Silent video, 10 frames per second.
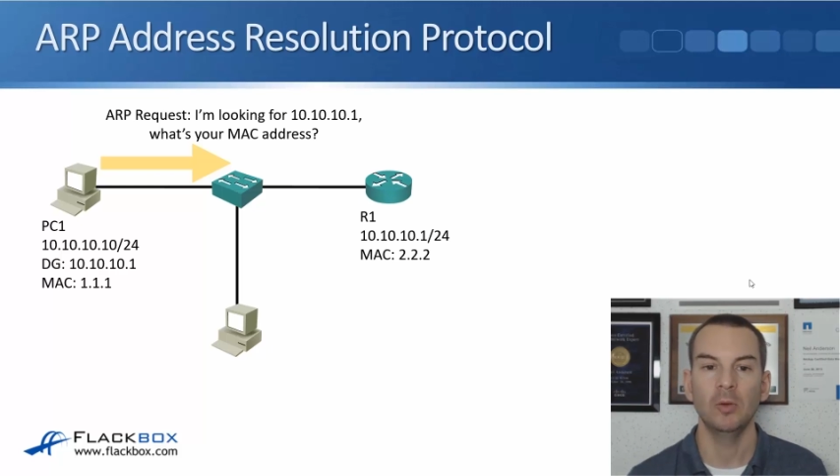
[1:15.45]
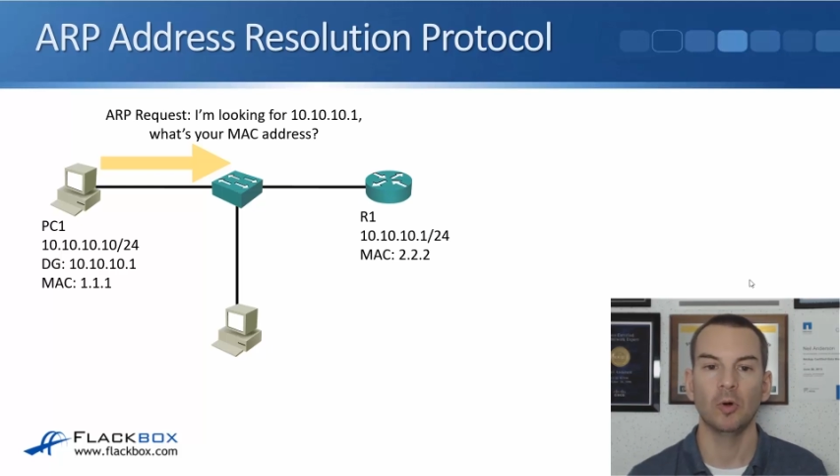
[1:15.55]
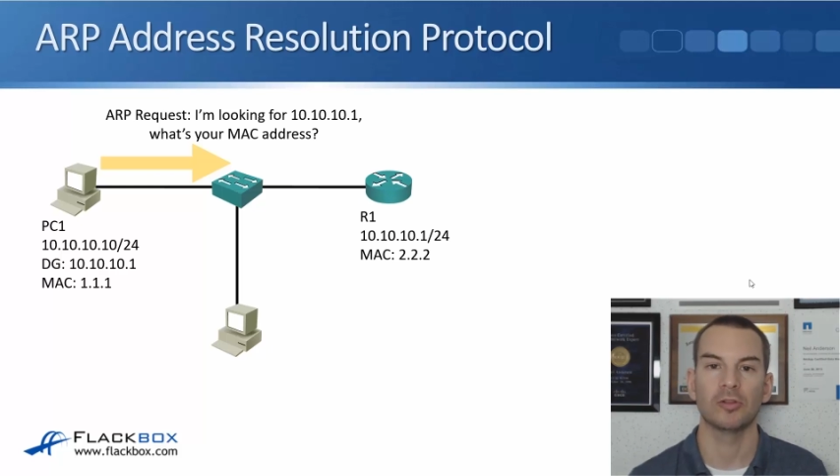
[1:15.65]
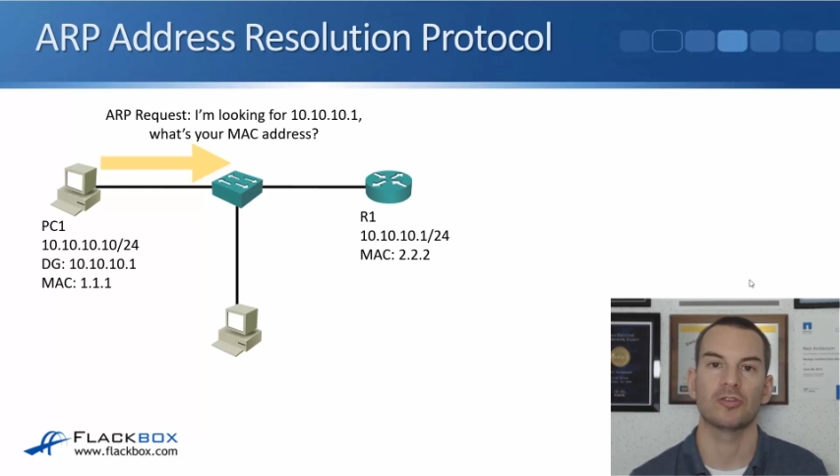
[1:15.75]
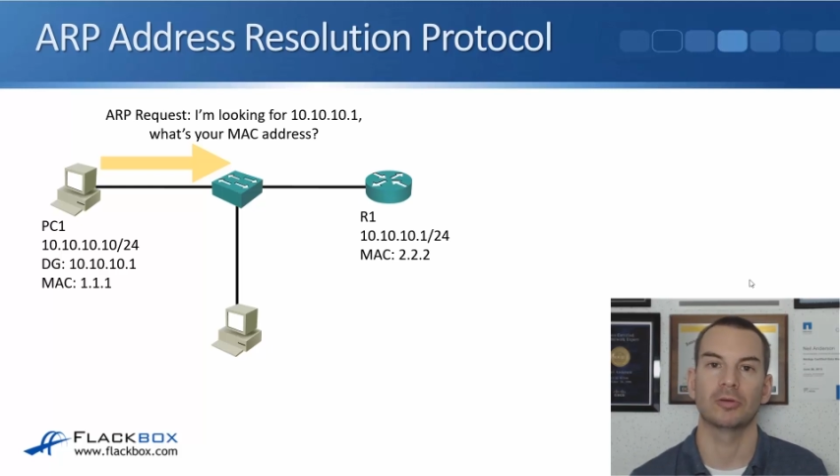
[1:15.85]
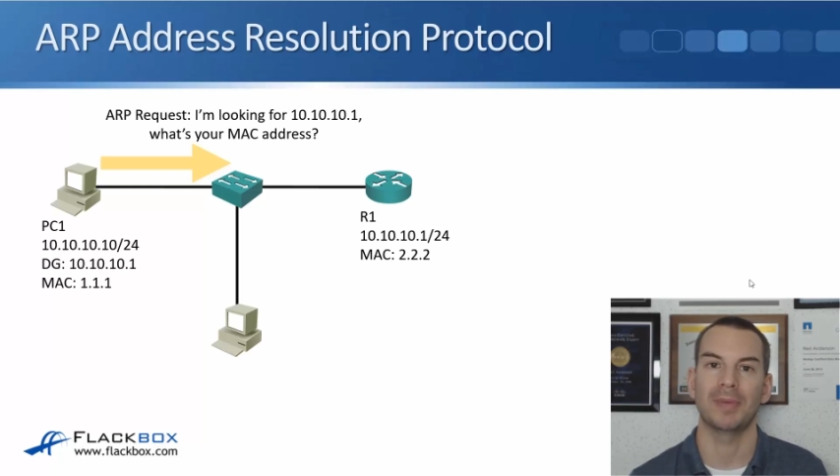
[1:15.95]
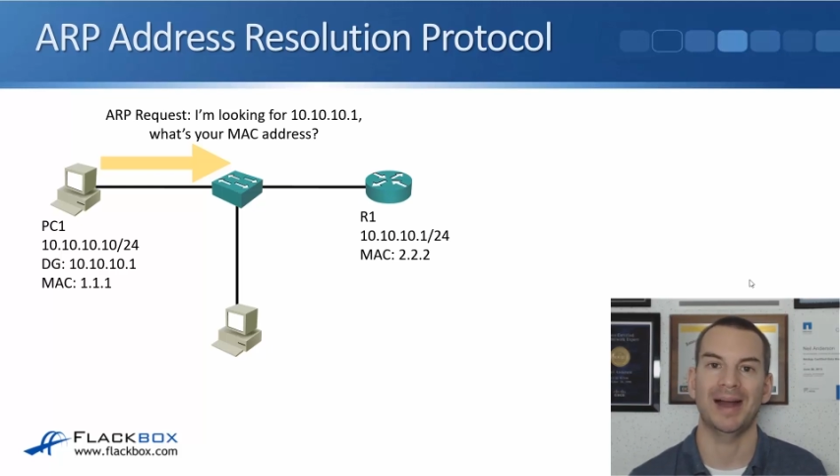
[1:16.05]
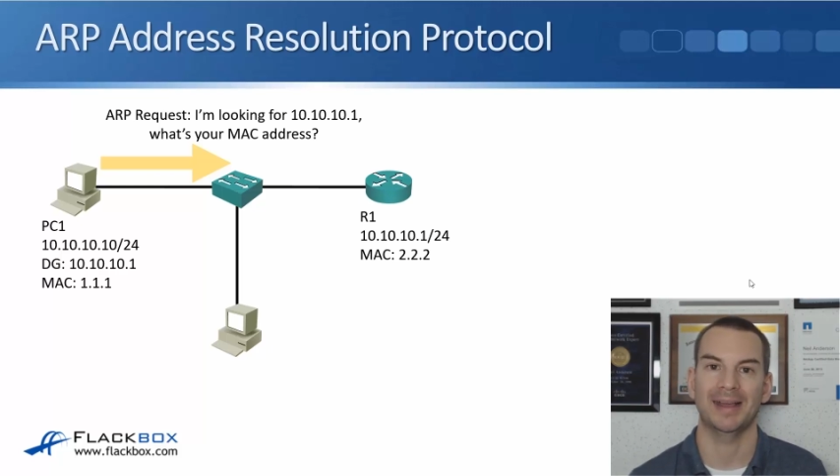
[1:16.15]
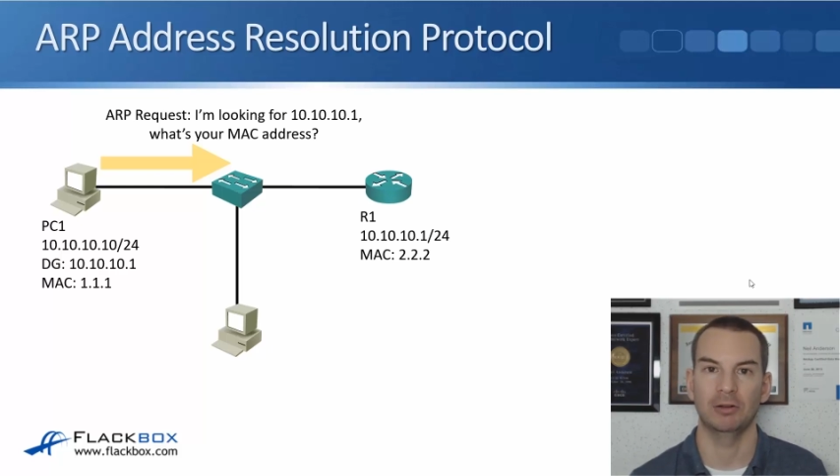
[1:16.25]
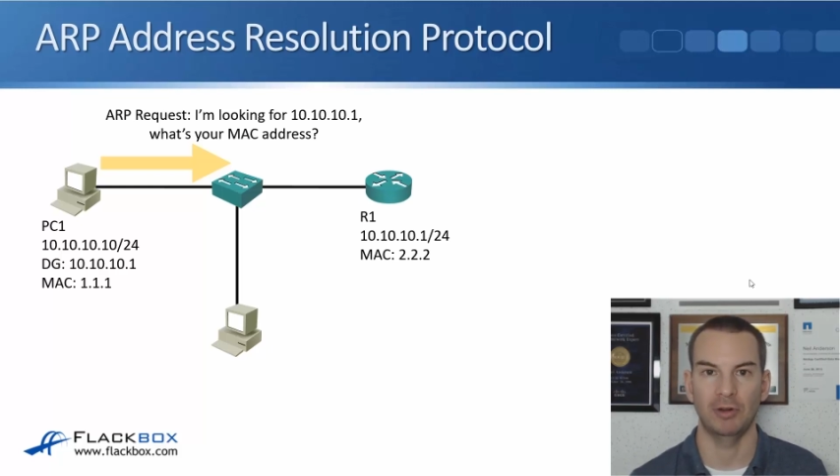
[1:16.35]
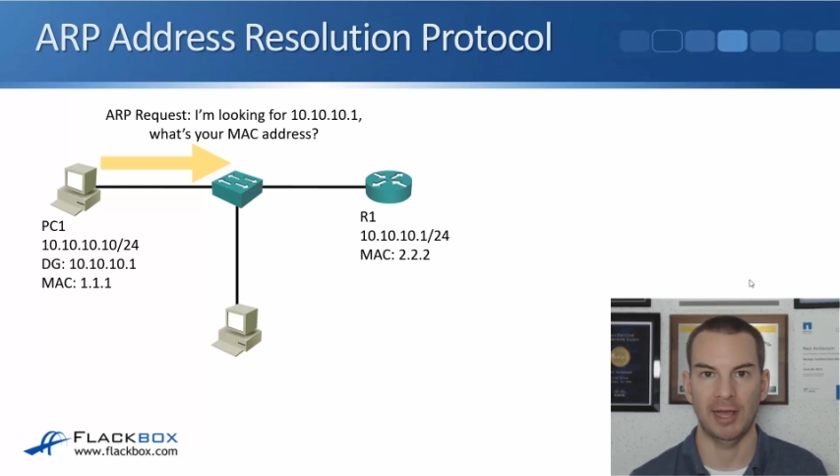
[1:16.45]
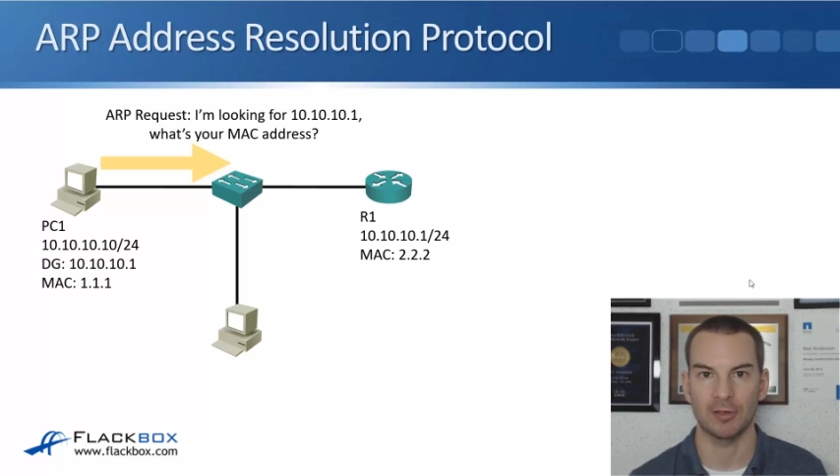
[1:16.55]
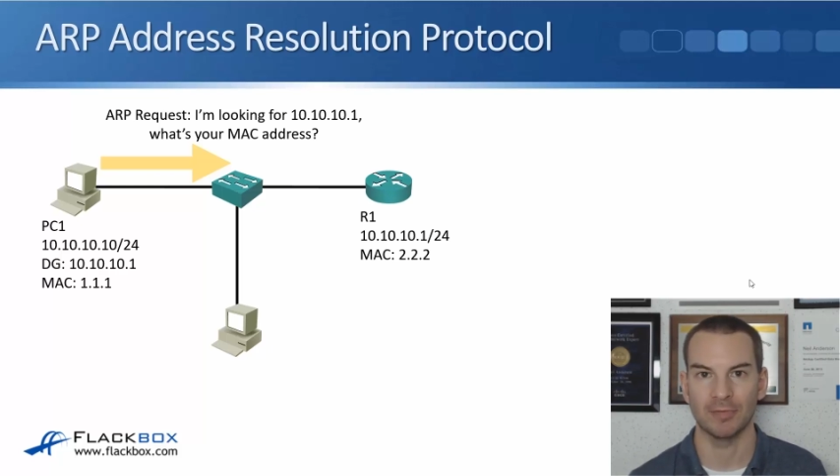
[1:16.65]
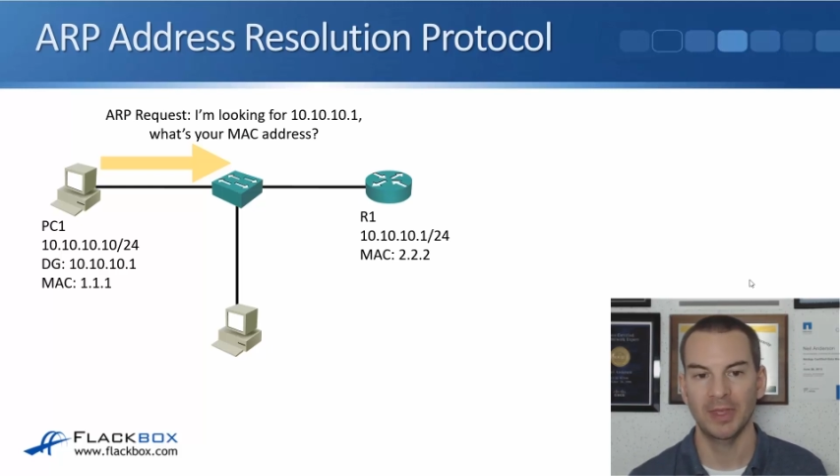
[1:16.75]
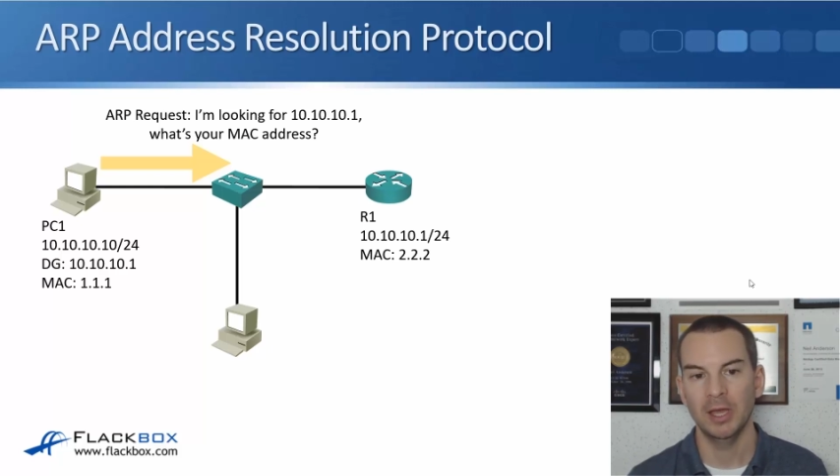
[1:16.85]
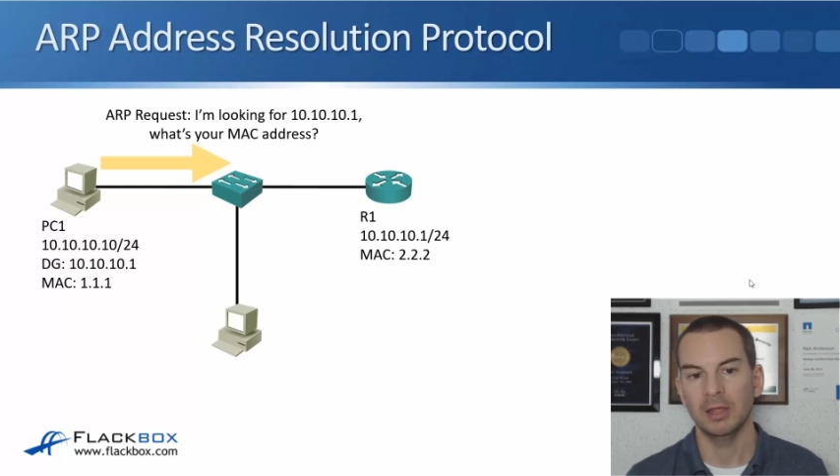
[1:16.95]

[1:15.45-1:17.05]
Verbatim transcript: what's your MAC address?